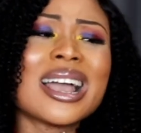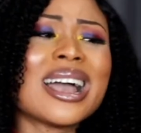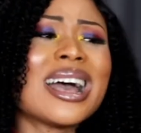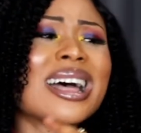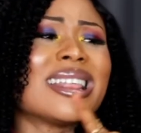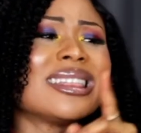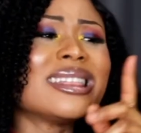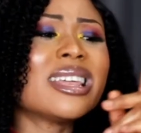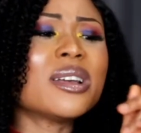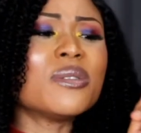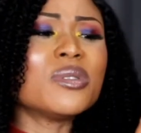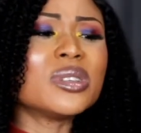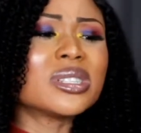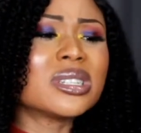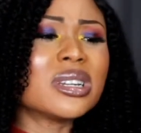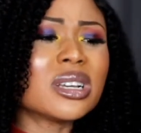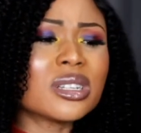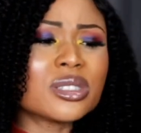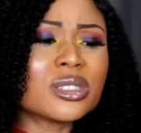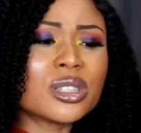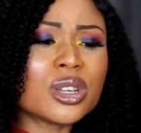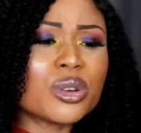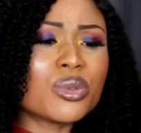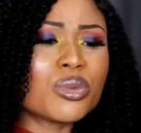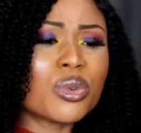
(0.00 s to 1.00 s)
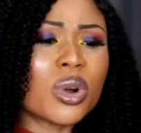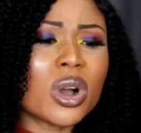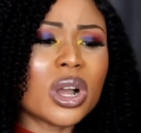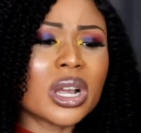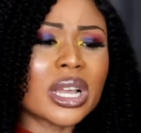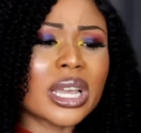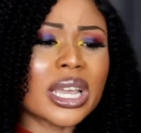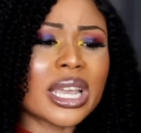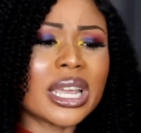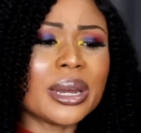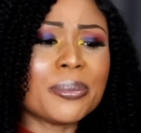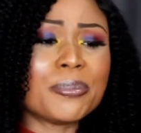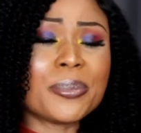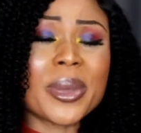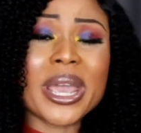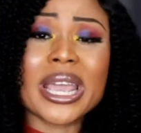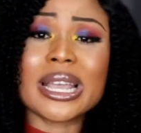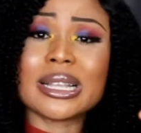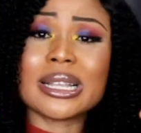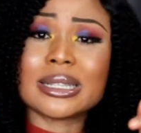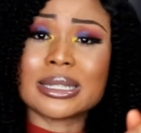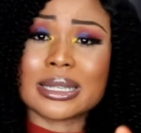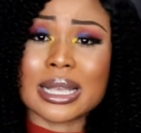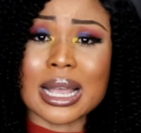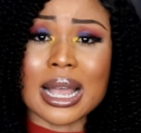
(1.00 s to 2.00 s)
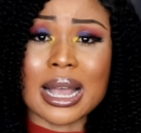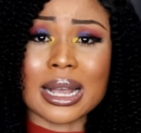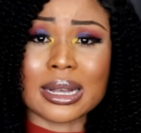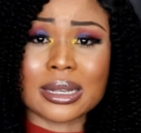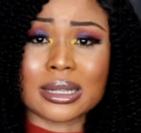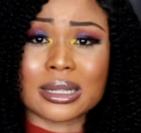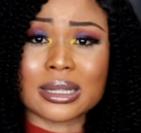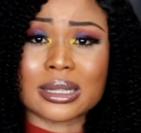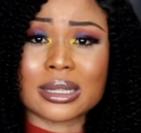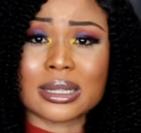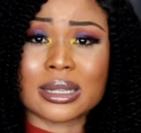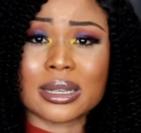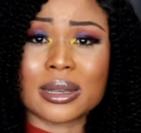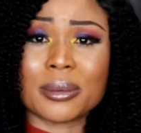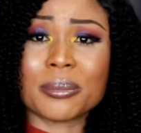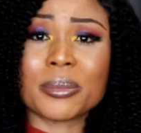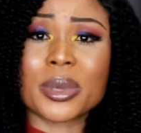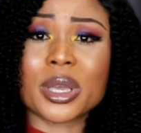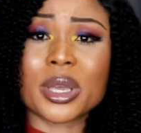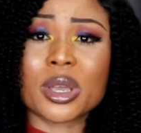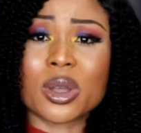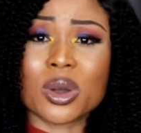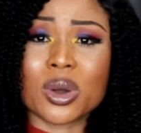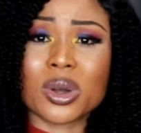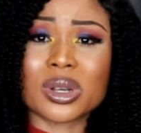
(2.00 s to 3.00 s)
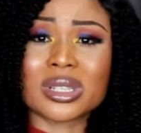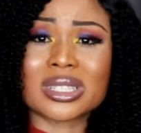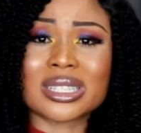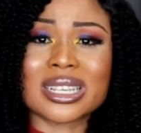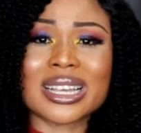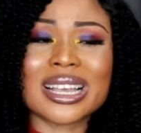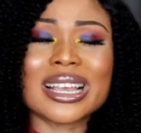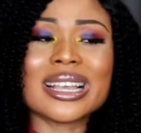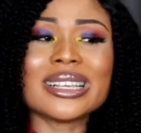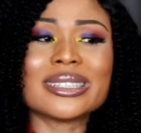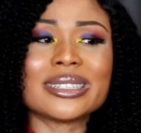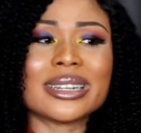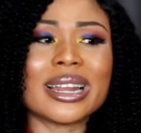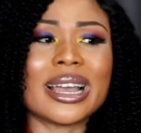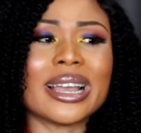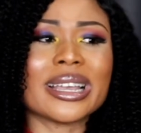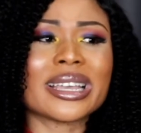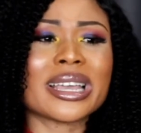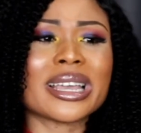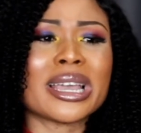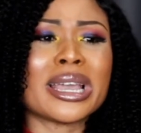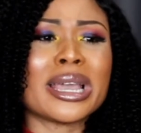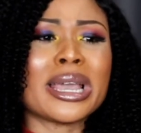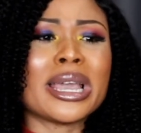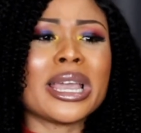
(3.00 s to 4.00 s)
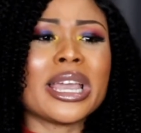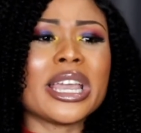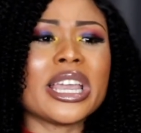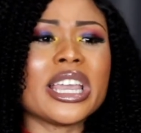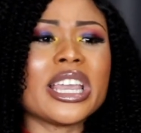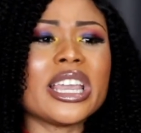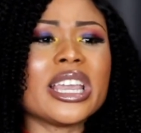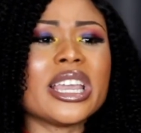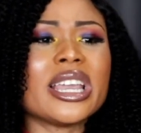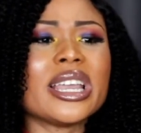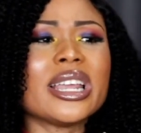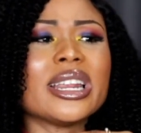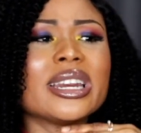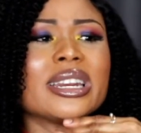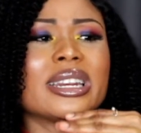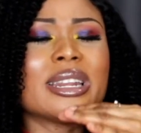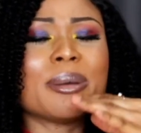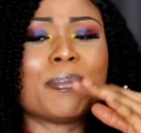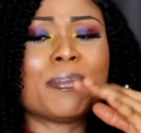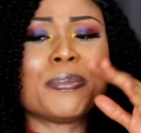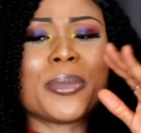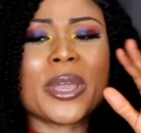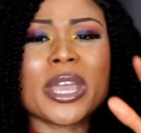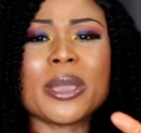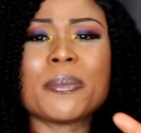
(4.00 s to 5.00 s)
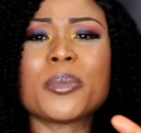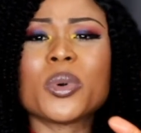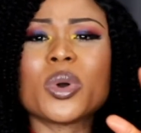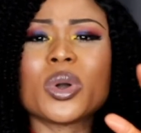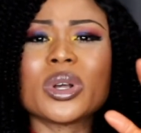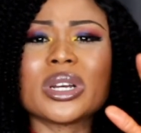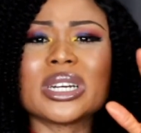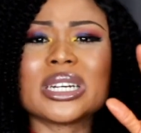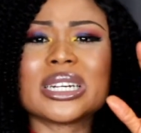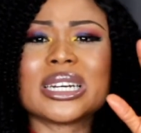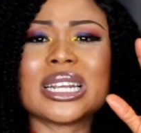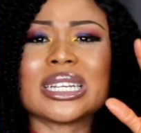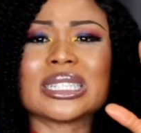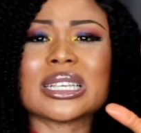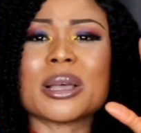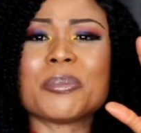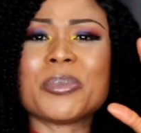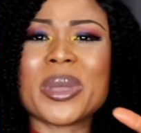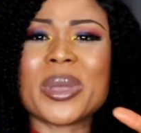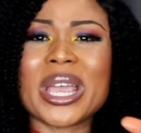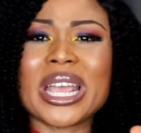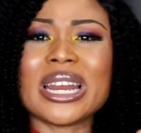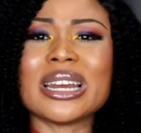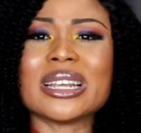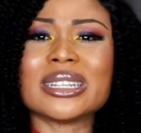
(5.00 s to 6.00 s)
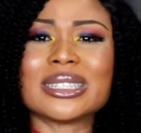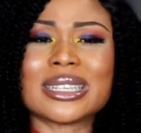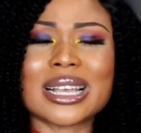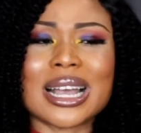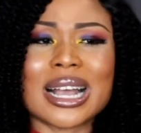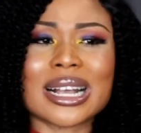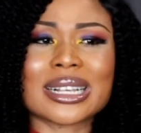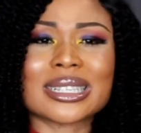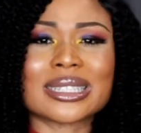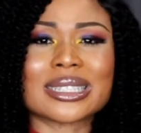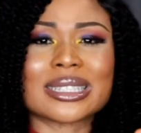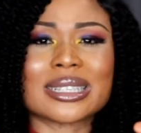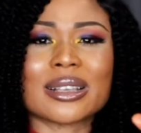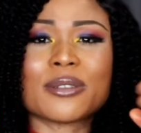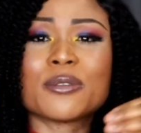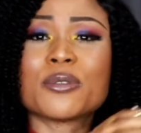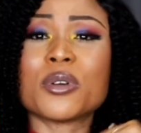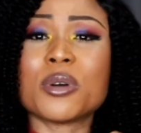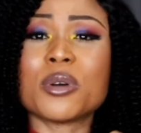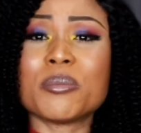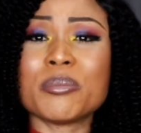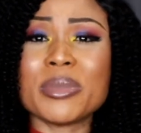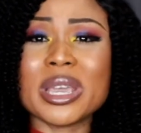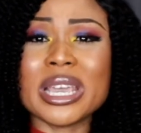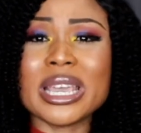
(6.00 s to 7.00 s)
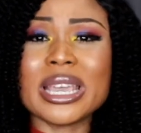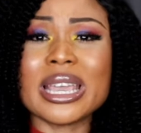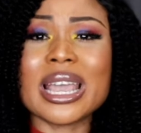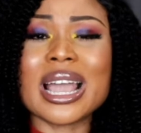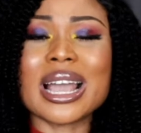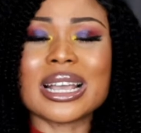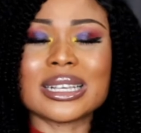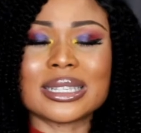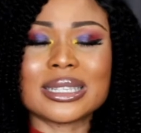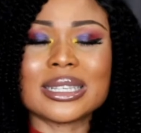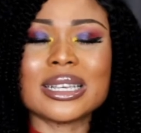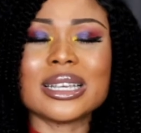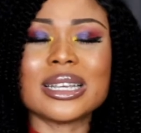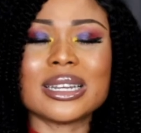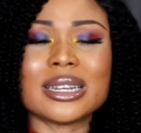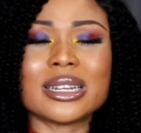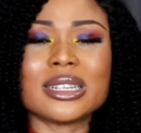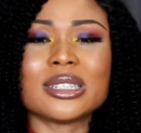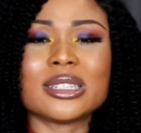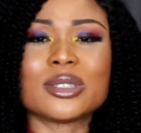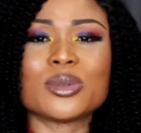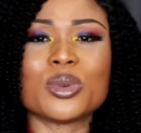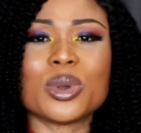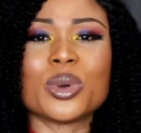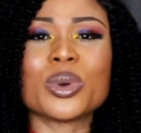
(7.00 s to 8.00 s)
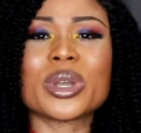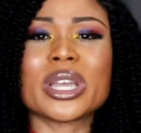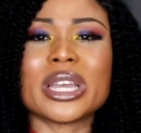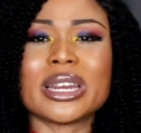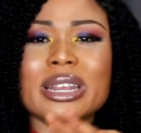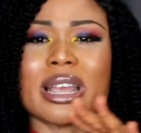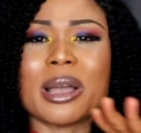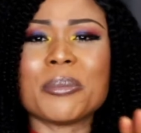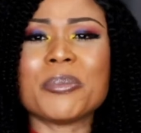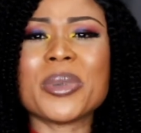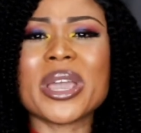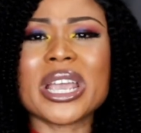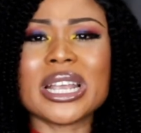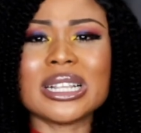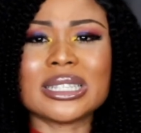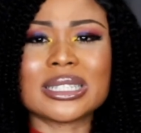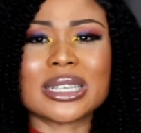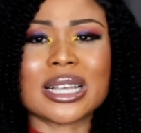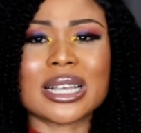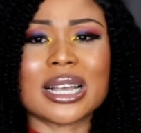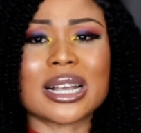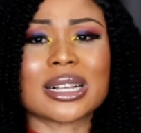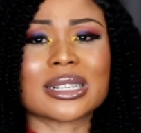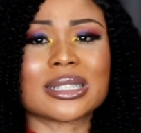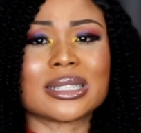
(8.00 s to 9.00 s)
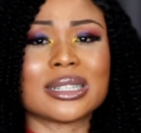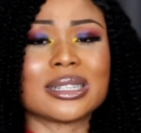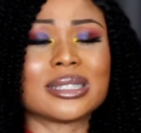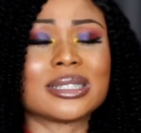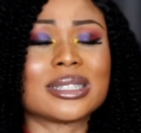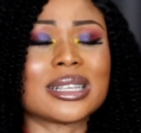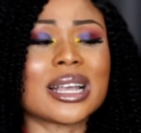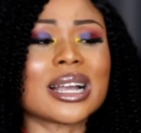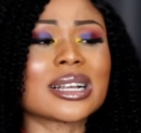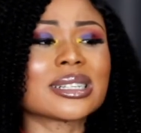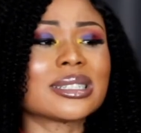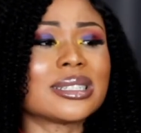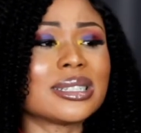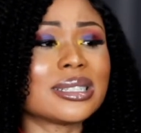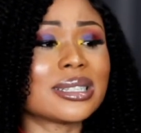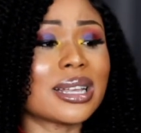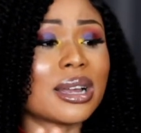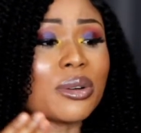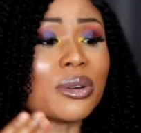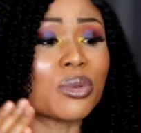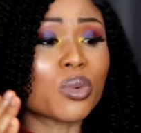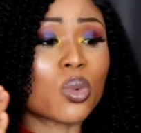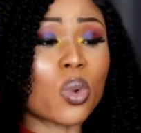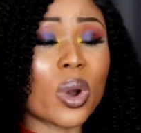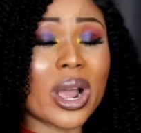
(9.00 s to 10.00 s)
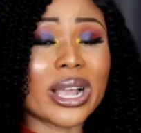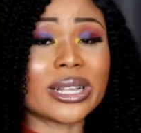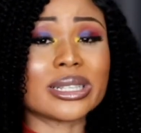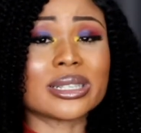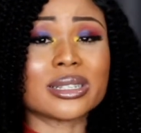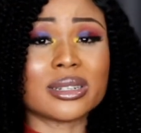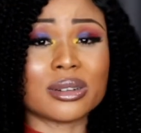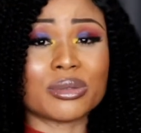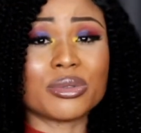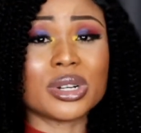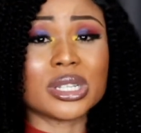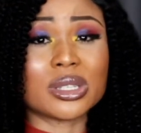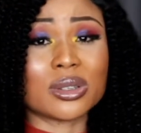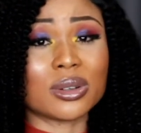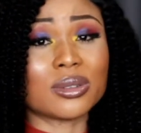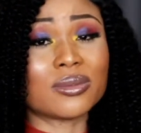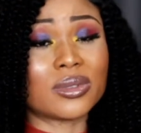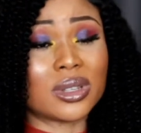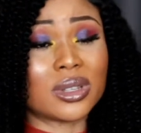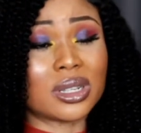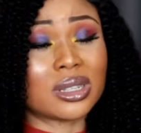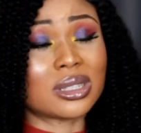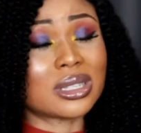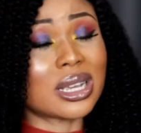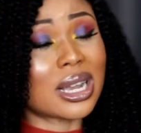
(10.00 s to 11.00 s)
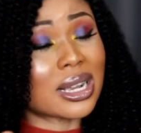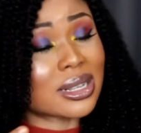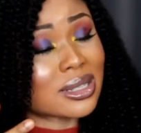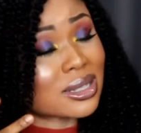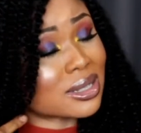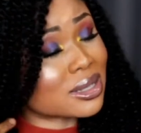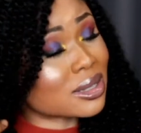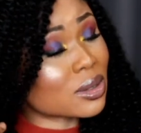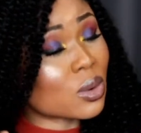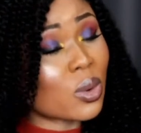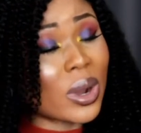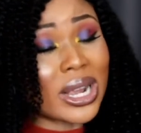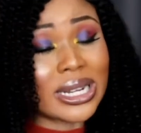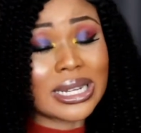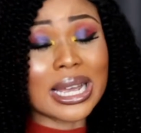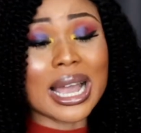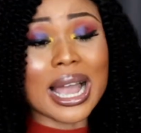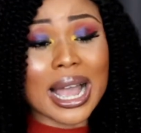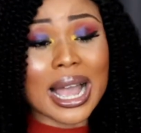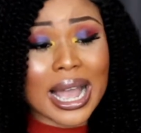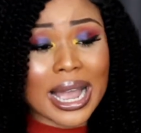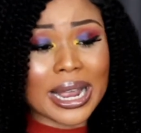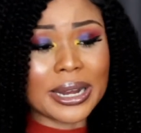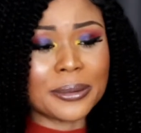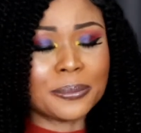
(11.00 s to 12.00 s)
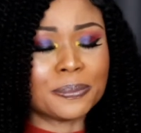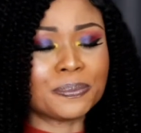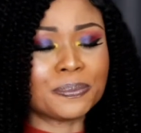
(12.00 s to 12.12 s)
There is nothing wrong in paying tax because it's like the people that are paying the tax, for me, I see it this way. Okay, they are paying tax. The taxes are quite, the rate of the tax is quite high.